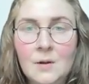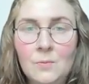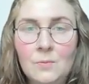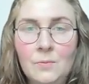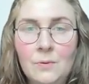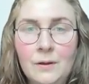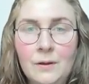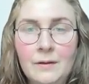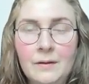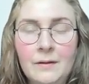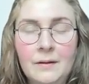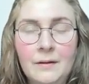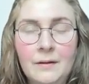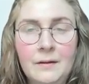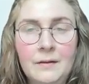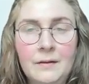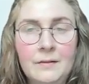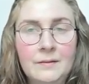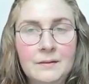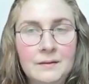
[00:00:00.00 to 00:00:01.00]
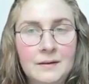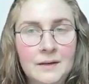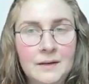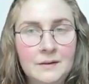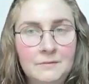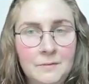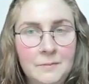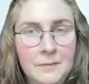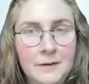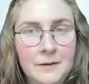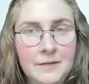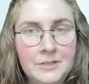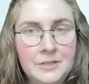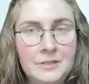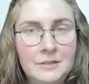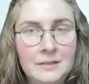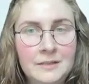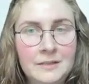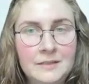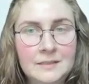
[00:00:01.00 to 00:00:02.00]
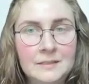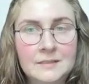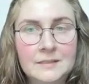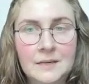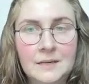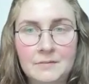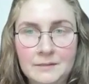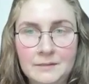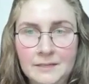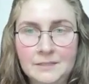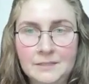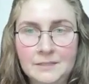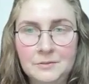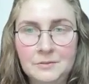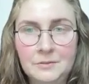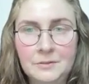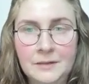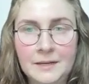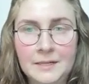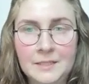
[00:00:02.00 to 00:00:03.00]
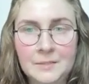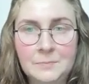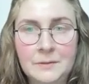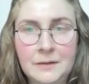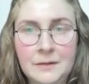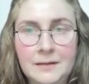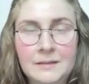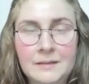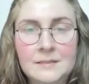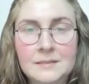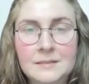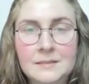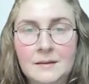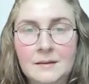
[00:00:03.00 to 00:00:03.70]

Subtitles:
where the informational listings are related to the SBLs.